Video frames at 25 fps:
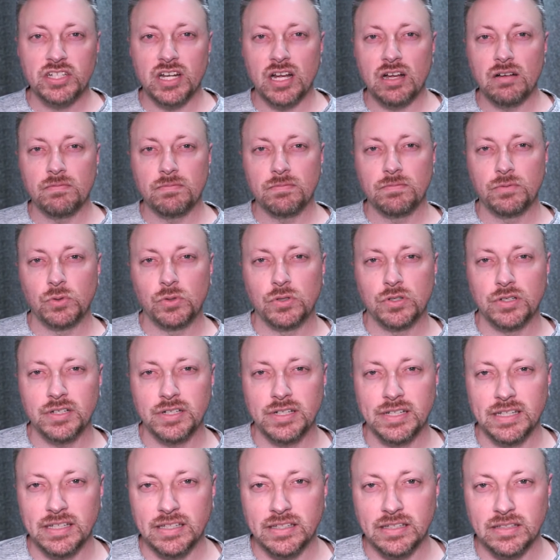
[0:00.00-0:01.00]
out for
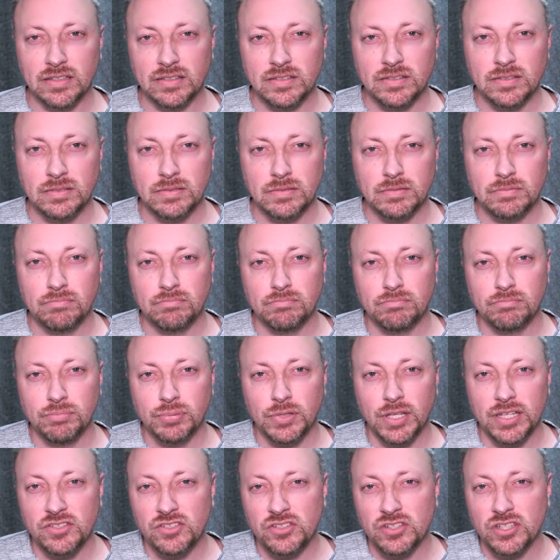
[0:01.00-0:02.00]
is
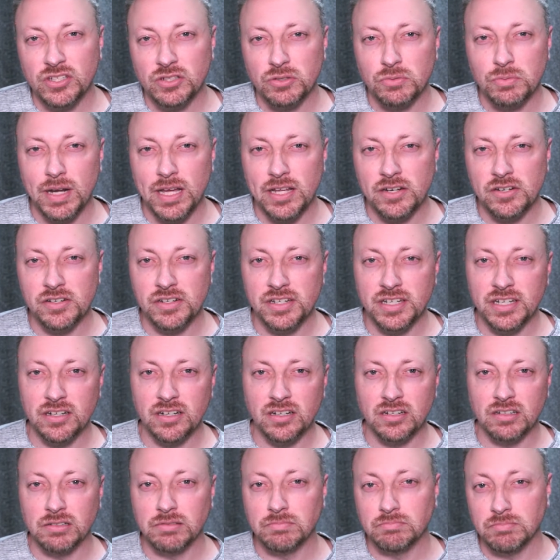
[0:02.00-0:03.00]
placing your router
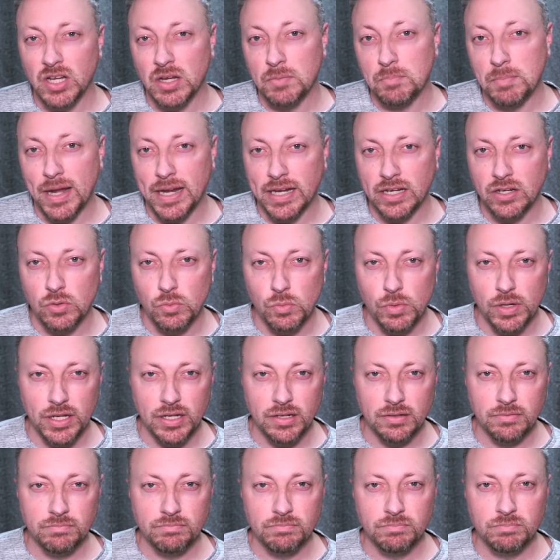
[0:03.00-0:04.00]
near a
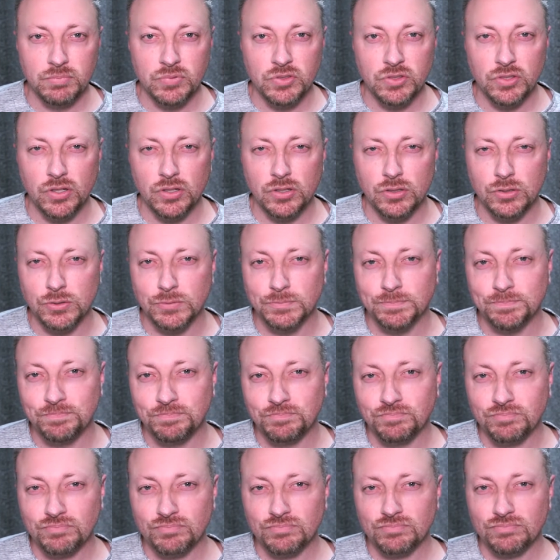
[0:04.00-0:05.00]
microwave. So,
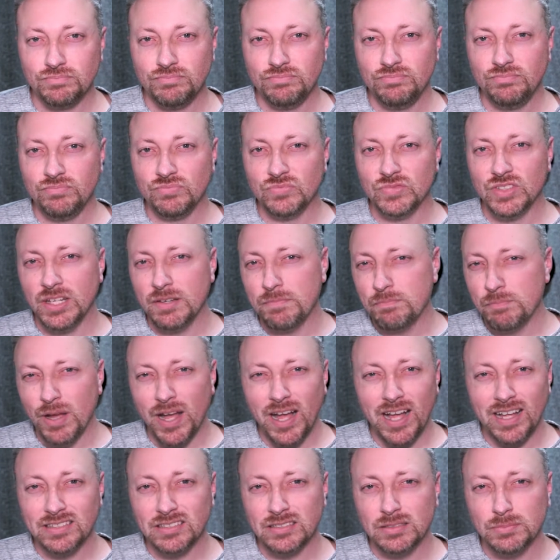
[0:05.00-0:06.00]
if
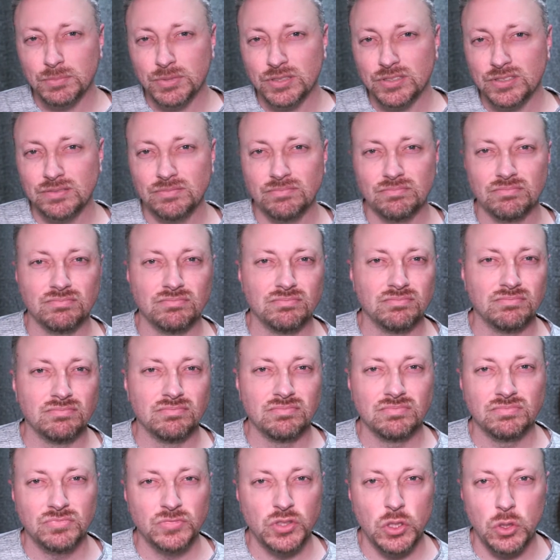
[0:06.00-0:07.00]
possible,
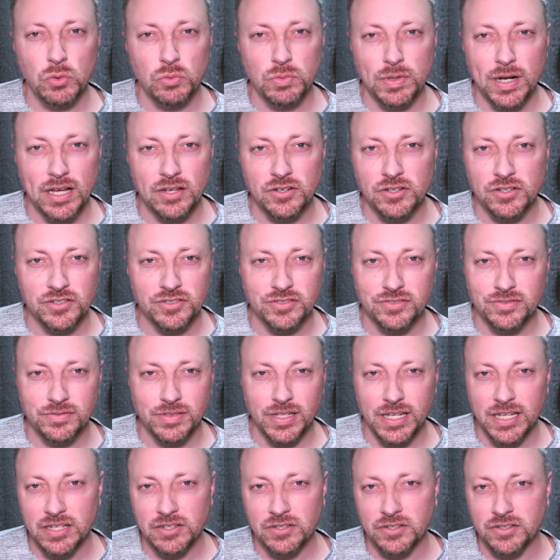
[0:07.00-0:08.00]
no routers
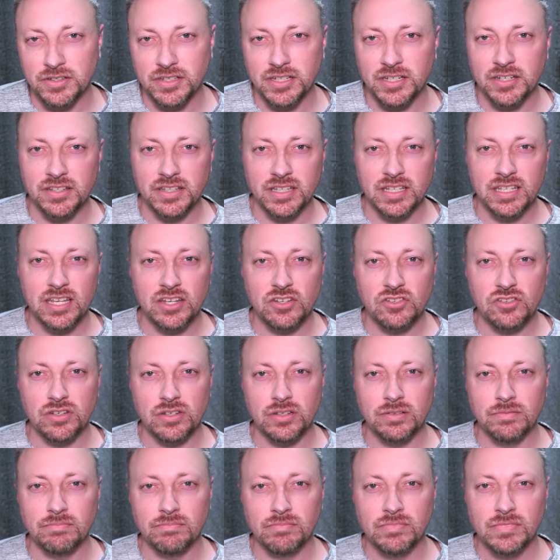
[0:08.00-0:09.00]
in or near the
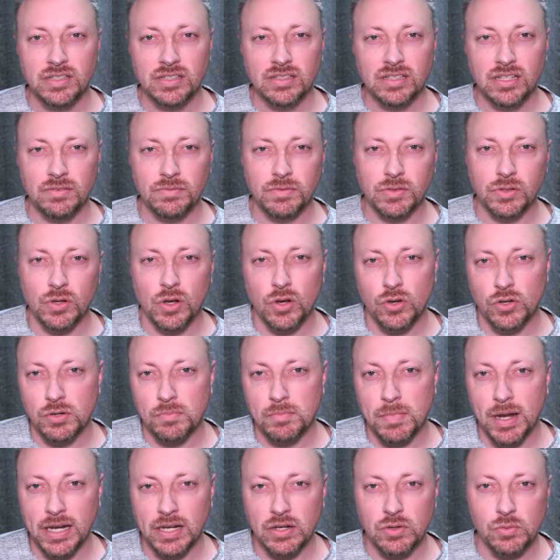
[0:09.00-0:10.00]
kitchen if you own a
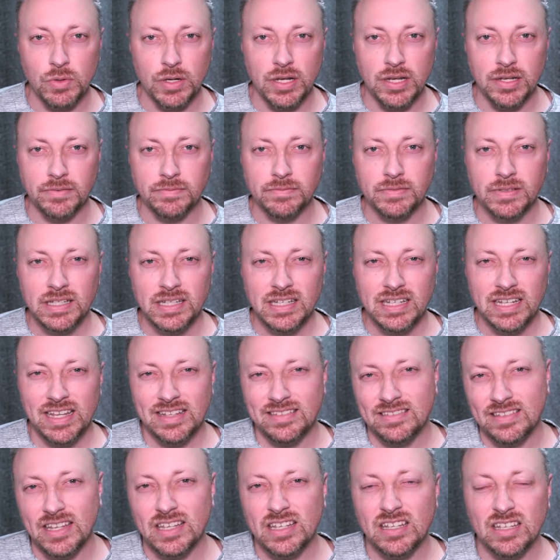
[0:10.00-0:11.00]
microwave,
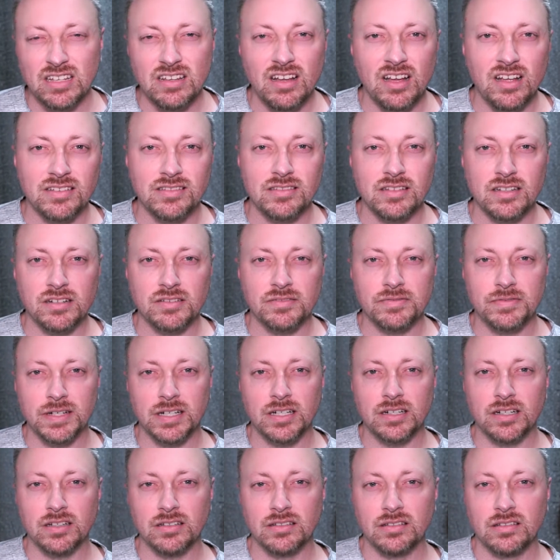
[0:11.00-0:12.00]
as they can cause
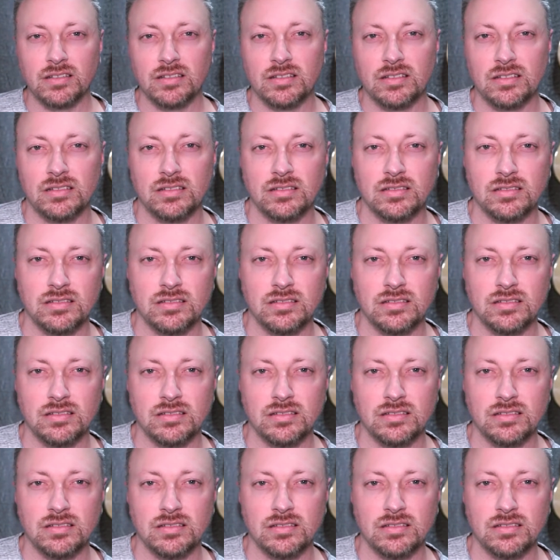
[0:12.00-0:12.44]
interference.